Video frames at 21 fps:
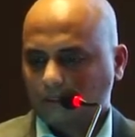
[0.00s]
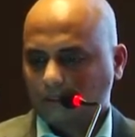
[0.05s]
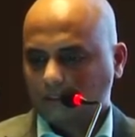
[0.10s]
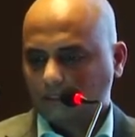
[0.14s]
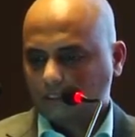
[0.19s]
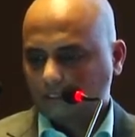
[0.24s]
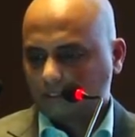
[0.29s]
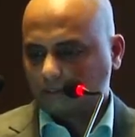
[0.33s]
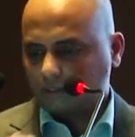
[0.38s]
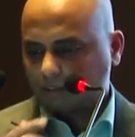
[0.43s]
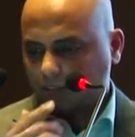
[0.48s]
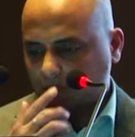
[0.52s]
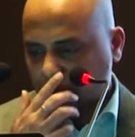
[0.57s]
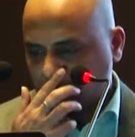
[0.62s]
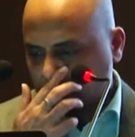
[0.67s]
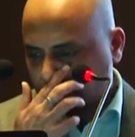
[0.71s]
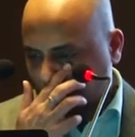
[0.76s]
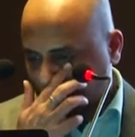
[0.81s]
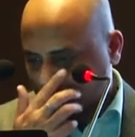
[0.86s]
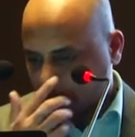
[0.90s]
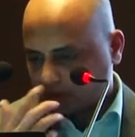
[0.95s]
this is
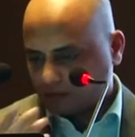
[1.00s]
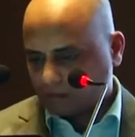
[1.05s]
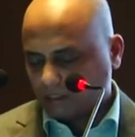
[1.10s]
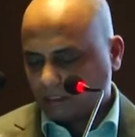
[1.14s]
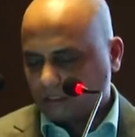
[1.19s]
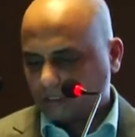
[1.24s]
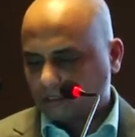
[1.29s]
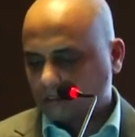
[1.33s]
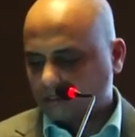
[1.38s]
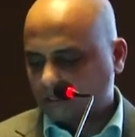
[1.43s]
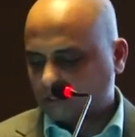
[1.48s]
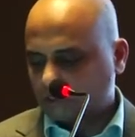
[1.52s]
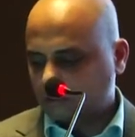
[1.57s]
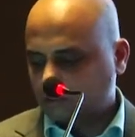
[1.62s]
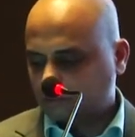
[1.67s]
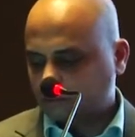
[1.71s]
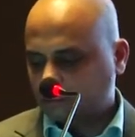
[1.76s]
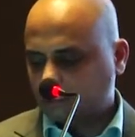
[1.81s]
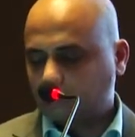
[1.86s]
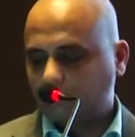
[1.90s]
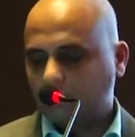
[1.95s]
uh, another
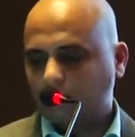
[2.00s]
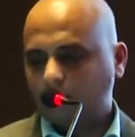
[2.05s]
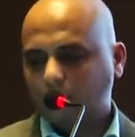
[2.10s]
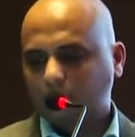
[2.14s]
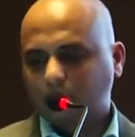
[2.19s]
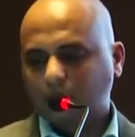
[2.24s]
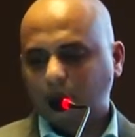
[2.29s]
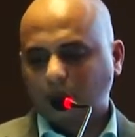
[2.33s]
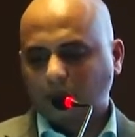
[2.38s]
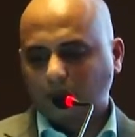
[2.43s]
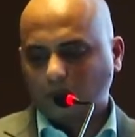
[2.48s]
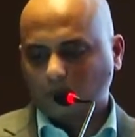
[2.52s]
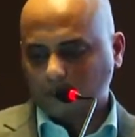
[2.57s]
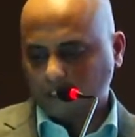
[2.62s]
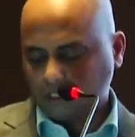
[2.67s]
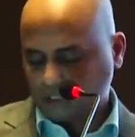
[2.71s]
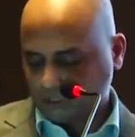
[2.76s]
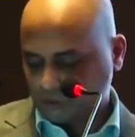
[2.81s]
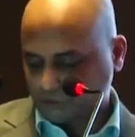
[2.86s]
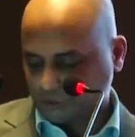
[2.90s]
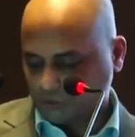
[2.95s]
uh, thing uh, that I
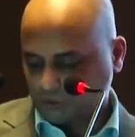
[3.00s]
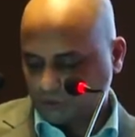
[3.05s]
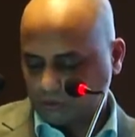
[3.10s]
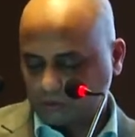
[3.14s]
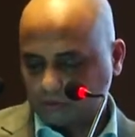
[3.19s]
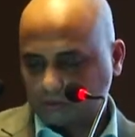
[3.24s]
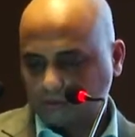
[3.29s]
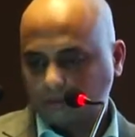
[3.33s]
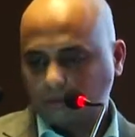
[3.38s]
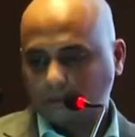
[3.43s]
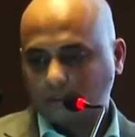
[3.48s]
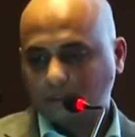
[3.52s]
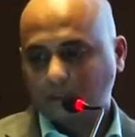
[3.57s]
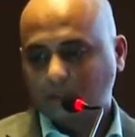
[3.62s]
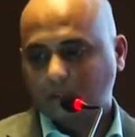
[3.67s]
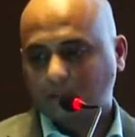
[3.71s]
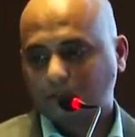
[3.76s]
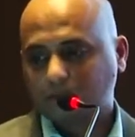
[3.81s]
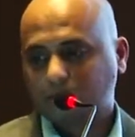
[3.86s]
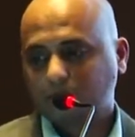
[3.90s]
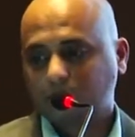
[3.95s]
wanted to show
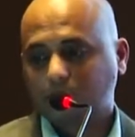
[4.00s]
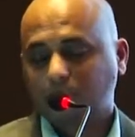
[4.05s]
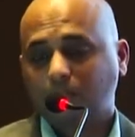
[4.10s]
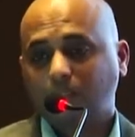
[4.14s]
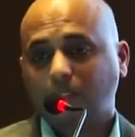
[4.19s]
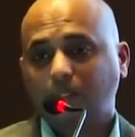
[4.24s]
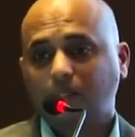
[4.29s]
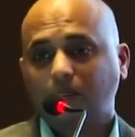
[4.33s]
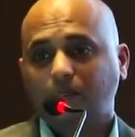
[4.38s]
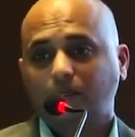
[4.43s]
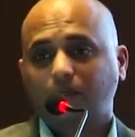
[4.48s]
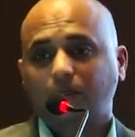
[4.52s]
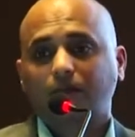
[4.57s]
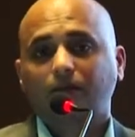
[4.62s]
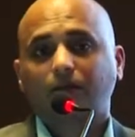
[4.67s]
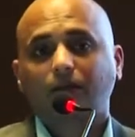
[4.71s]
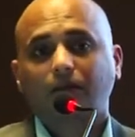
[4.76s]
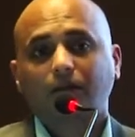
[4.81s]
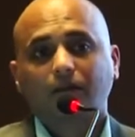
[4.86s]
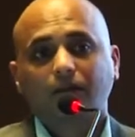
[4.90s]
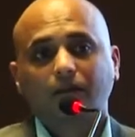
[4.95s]
uh, the
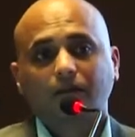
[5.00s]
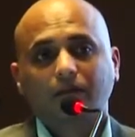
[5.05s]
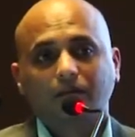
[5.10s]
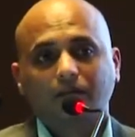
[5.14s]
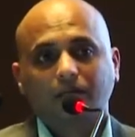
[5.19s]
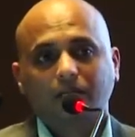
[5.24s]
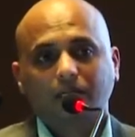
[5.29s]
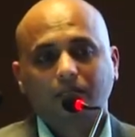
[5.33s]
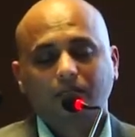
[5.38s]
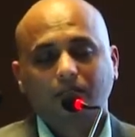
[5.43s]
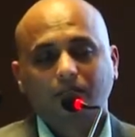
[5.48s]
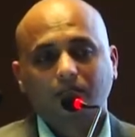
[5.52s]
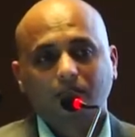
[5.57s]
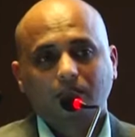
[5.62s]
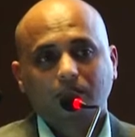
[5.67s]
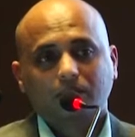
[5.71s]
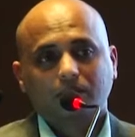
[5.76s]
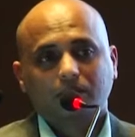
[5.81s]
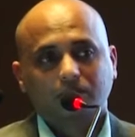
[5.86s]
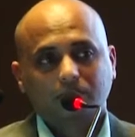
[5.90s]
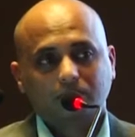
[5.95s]
net
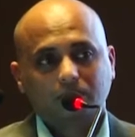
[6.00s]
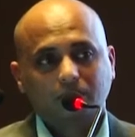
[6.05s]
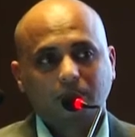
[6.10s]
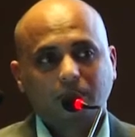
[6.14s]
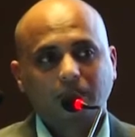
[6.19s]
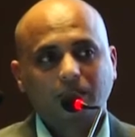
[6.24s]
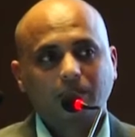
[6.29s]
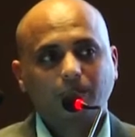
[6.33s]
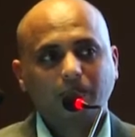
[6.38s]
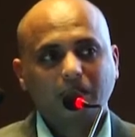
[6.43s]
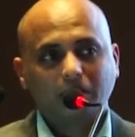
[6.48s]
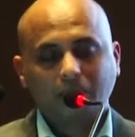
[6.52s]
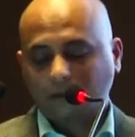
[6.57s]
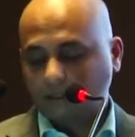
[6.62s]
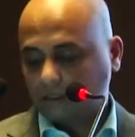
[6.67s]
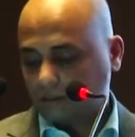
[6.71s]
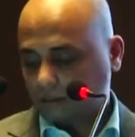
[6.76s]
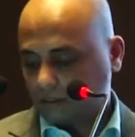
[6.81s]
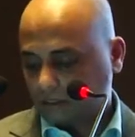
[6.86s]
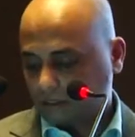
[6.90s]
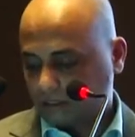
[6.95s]
net
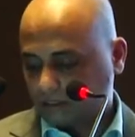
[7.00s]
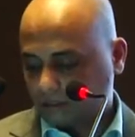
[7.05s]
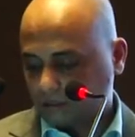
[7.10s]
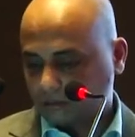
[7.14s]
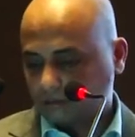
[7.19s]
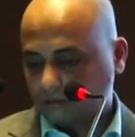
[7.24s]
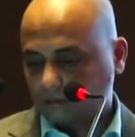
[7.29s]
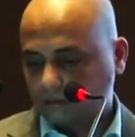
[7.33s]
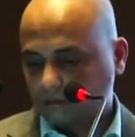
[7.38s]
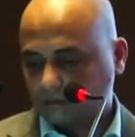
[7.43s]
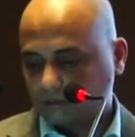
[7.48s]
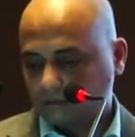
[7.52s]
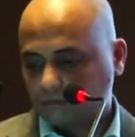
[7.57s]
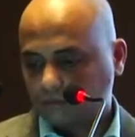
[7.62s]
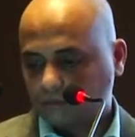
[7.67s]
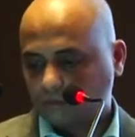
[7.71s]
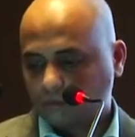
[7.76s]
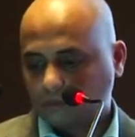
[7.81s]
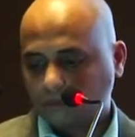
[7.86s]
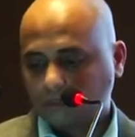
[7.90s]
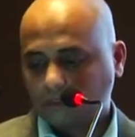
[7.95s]
metering uh,
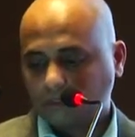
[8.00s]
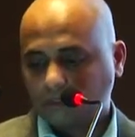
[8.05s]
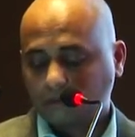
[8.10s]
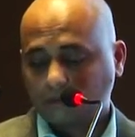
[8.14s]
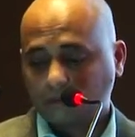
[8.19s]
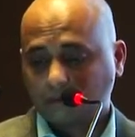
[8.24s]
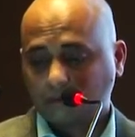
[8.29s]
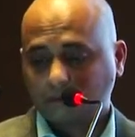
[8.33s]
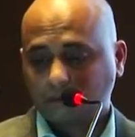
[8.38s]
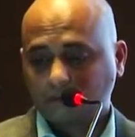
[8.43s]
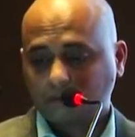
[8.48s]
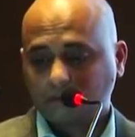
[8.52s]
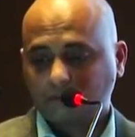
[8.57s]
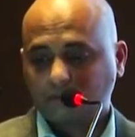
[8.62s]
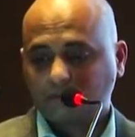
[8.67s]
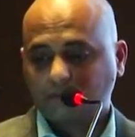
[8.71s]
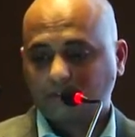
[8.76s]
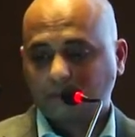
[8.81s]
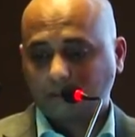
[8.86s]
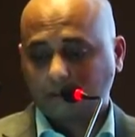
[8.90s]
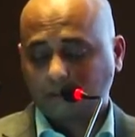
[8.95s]
what the
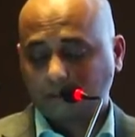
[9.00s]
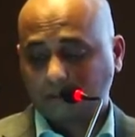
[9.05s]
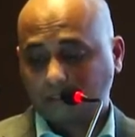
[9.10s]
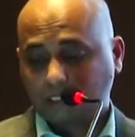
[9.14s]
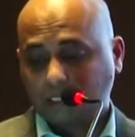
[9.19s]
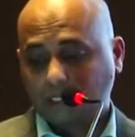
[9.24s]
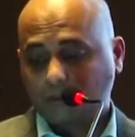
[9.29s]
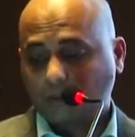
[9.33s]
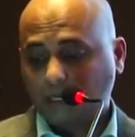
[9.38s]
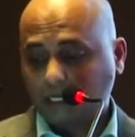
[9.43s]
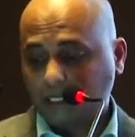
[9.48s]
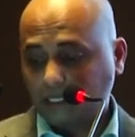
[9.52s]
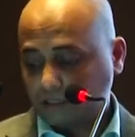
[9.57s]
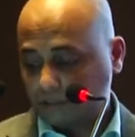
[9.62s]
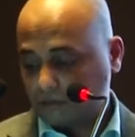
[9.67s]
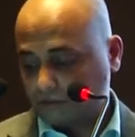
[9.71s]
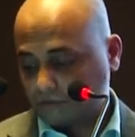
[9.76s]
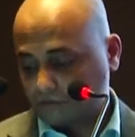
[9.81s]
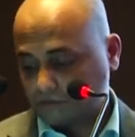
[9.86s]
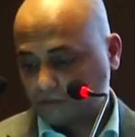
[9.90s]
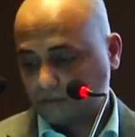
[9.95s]
uh, the advantage
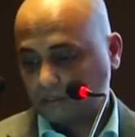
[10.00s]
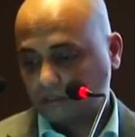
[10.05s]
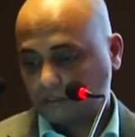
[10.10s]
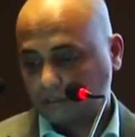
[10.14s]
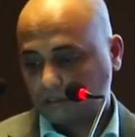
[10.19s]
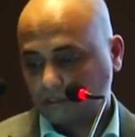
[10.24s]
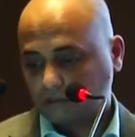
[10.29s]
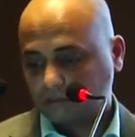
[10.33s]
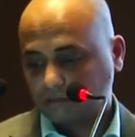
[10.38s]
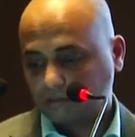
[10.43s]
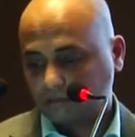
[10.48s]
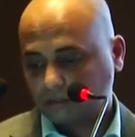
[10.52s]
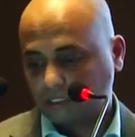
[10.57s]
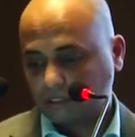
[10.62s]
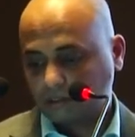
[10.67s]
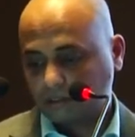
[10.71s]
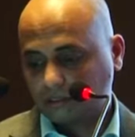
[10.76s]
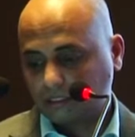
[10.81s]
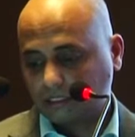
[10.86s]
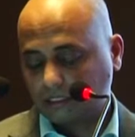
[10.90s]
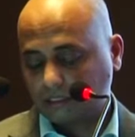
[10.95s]
of
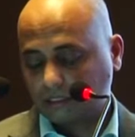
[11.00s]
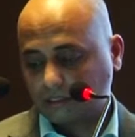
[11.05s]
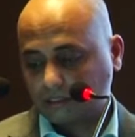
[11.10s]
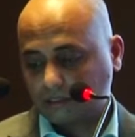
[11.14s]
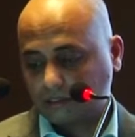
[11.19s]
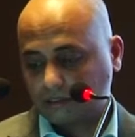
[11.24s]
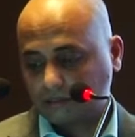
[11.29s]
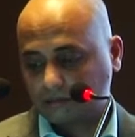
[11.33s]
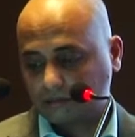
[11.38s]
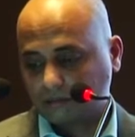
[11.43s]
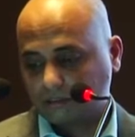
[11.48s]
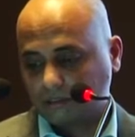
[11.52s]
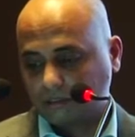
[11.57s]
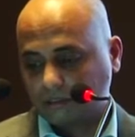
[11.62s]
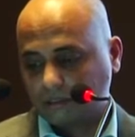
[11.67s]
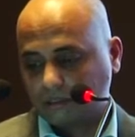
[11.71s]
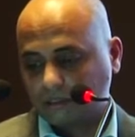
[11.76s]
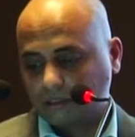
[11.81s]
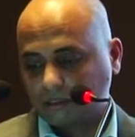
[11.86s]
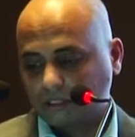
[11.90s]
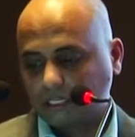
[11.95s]
the
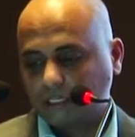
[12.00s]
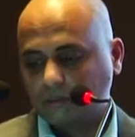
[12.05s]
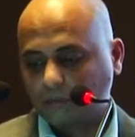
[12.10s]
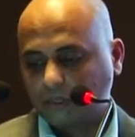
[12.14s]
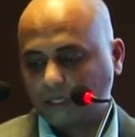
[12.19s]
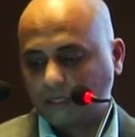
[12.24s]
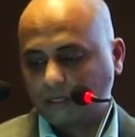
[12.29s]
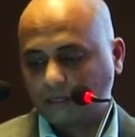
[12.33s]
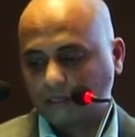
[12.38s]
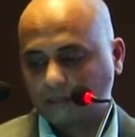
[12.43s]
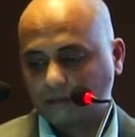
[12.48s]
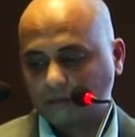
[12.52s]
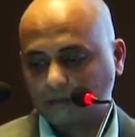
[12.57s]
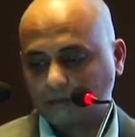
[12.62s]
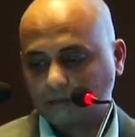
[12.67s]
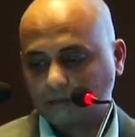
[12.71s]
net metering